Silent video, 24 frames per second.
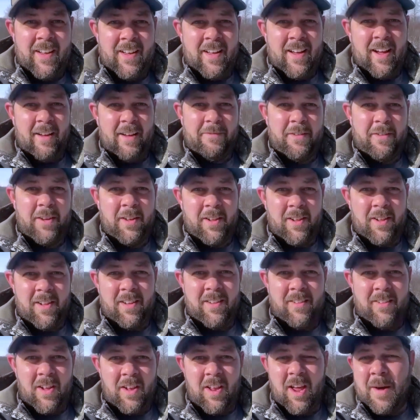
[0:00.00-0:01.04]
I feel
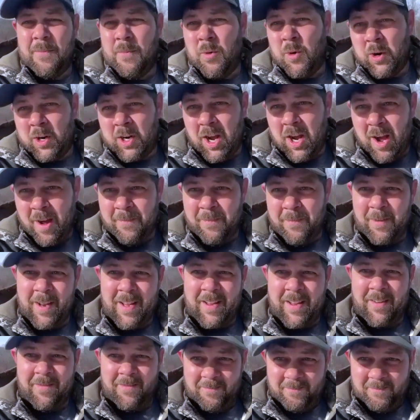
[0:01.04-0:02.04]
a lot more confident